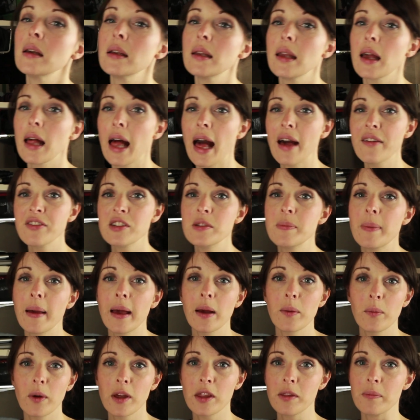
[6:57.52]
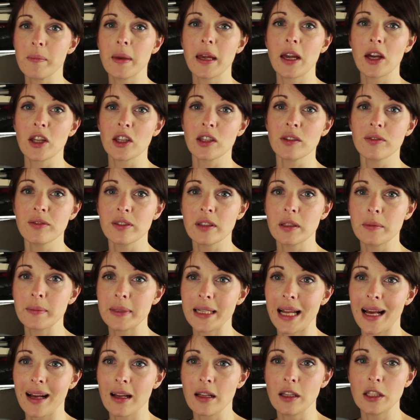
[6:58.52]
You'll have to bear with me on the
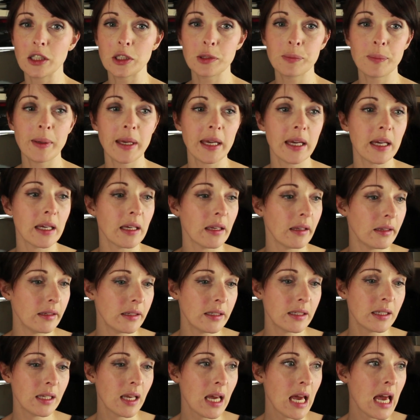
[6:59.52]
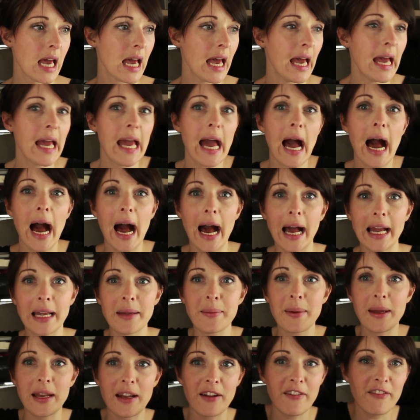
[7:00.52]
filming angles because
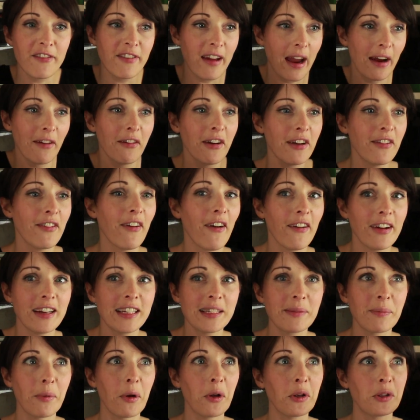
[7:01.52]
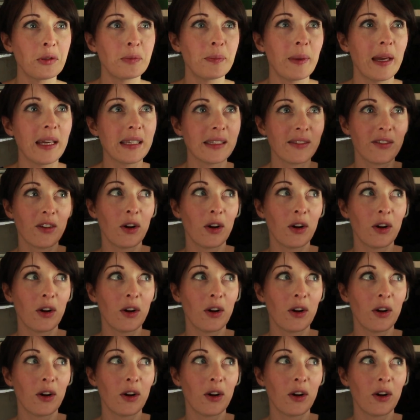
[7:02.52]
I'm in a very, very small space.